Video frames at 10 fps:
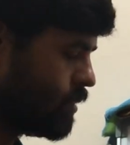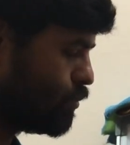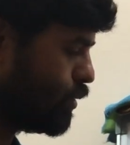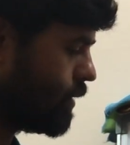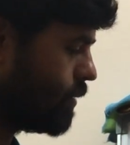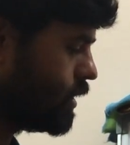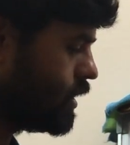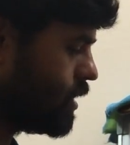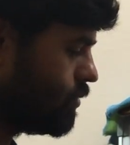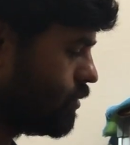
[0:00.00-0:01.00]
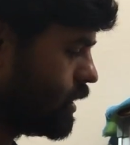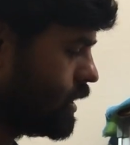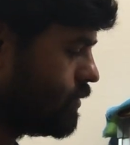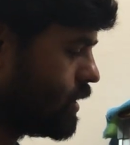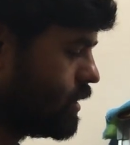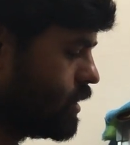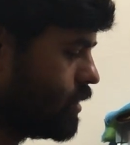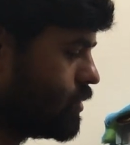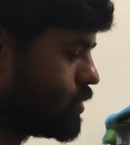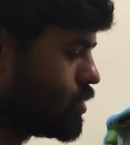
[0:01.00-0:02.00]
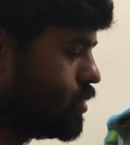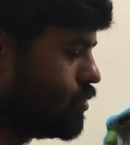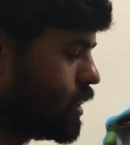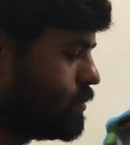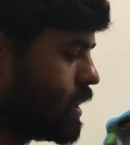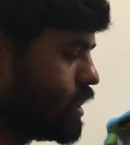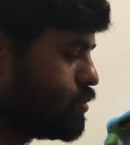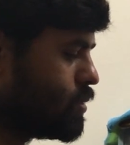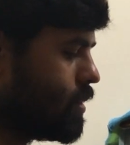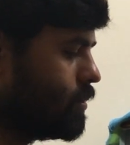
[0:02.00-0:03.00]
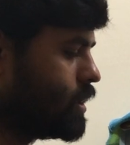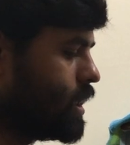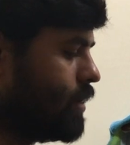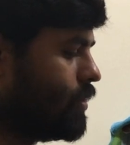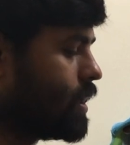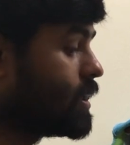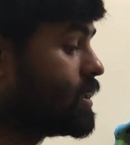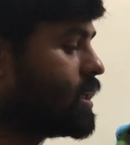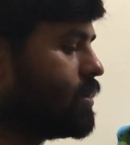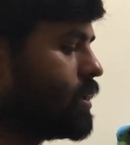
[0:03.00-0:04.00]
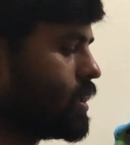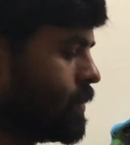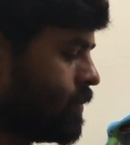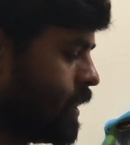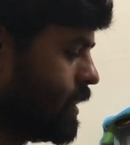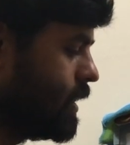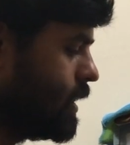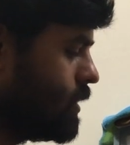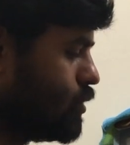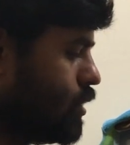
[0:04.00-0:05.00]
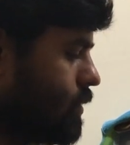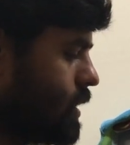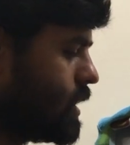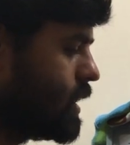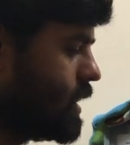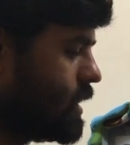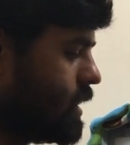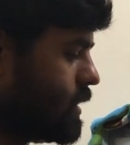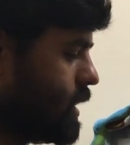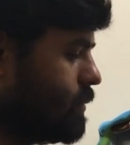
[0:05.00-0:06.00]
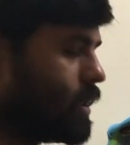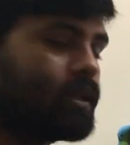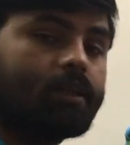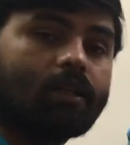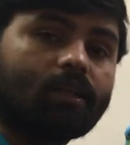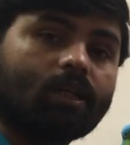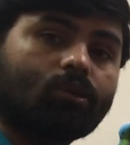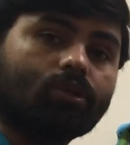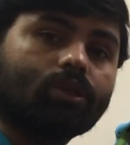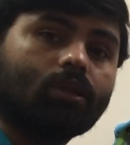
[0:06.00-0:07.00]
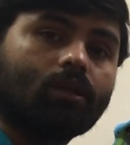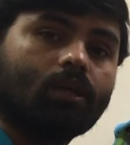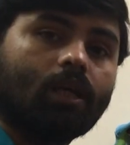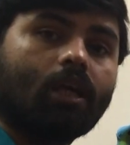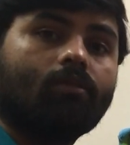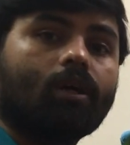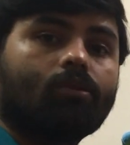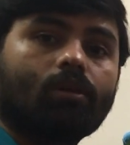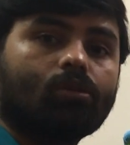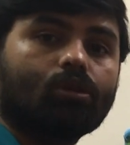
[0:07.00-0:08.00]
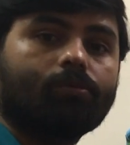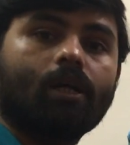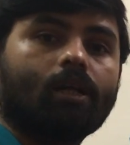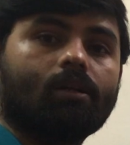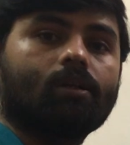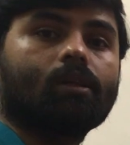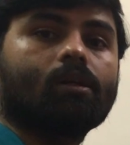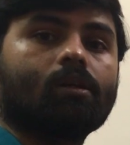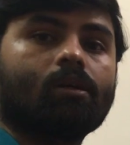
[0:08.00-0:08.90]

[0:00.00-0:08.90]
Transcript: Probability of one event equals to 1 minus probability of another event. Here 2 events are head and tail, but in another question, event will not be head and tail.